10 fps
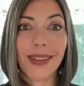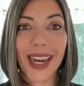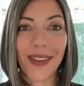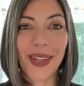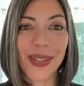
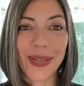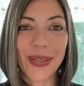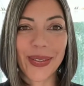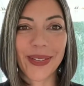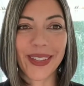I have
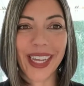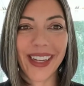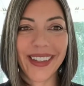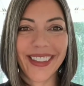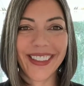control over
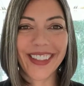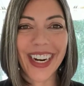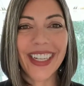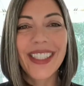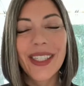that, right?